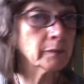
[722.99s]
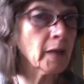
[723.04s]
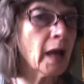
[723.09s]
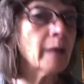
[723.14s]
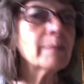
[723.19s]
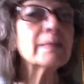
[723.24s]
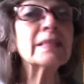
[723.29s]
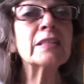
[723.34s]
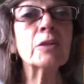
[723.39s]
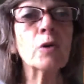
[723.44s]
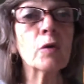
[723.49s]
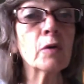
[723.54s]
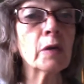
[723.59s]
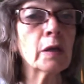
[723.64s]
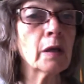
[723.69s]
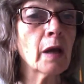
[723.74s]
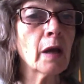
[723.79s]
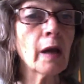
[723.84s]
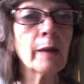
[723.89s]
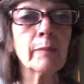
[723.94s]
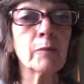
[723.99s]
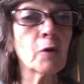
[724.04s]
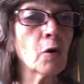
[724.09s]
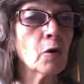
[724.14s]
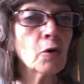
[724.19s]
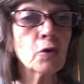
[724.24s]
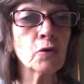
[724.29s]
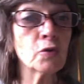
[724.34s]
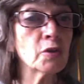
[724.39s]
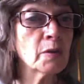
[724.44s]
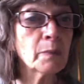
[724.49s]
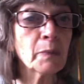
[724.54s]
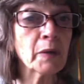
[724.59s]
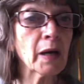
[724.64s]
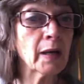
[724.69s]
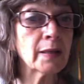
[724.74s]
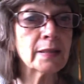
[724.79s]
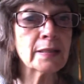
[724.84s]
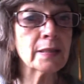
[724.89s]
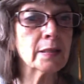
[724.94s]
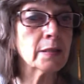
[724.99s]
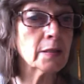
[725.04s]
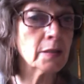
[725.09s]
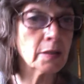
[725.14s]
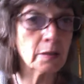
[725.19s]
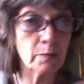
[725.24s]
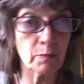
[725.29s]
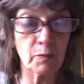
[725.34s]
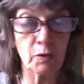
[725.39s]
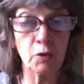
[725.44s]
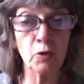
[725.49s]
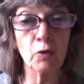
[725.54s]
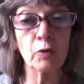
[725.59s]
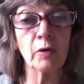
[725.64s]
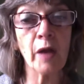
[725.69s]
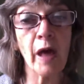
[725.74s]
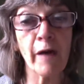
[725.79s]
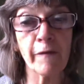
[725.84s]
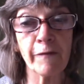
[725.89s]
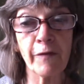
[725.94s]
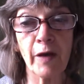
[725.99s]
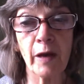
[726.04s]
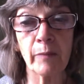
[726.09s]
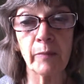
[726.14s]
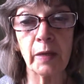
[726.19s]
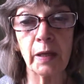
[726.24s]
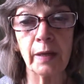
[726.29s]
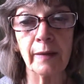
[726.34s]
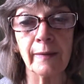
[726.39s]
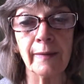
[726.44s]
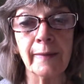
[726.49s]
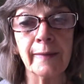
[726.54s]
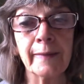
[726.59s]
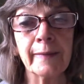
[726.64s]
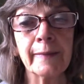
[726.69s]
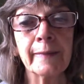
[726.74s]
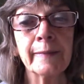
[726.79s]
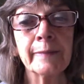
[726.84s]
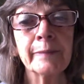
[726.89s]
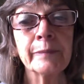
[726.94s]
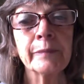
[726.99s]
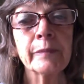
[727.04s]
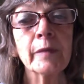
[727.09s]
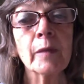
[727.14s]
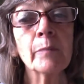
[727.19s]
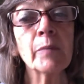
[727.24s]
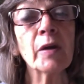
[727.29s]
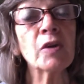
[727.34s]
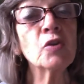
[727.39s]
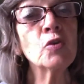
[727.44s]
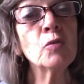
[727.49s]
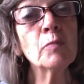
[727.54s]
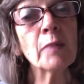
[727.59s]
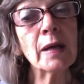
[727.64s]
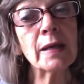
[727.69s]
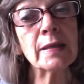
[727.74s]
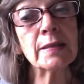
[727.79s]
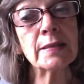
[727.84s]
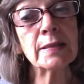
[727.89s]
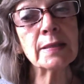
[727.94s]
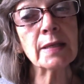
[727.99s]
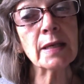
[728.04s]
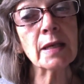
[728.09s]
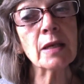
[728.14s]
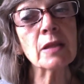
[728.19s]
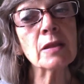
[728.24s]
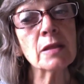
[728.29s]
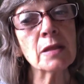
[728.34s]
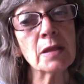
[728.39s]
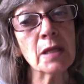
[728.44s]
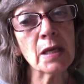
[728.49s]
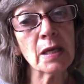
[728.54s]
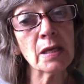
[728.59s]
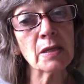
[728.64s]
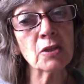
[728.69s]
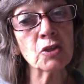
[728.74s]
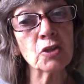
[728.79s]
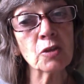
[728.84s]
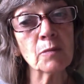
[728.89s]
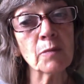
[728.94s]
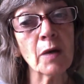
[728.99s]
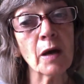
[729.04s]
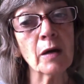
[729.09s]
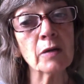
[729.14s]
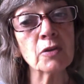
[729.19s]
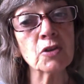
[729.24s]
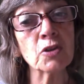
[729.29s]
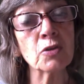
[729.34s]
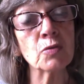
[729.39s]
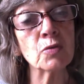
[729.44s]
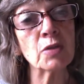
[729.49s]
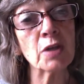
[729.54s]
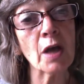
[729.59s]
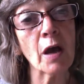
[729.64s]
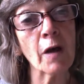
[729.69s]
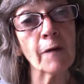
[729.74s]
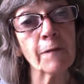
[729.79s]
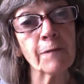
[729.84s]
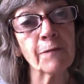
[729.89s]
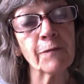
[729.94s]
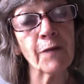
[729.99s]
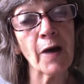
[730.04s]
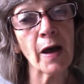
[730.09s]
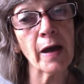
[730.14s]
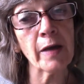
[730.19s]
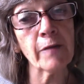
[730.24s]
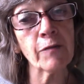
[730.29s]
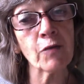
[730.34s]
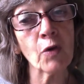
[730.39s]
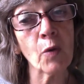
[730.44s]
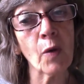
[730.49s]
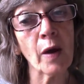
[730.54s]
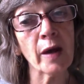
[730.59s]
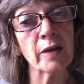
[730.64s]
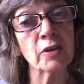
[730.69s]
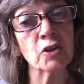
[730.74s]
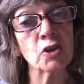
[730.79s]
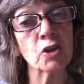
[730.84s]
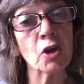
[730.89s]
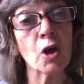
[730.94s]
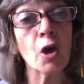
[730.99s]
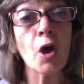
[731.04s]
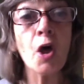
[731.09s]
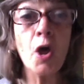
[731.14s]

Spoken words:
I'm sorry, I'm not good at prices. You'll laugh at me. But you might say, these tomatoes are 5 kwacha.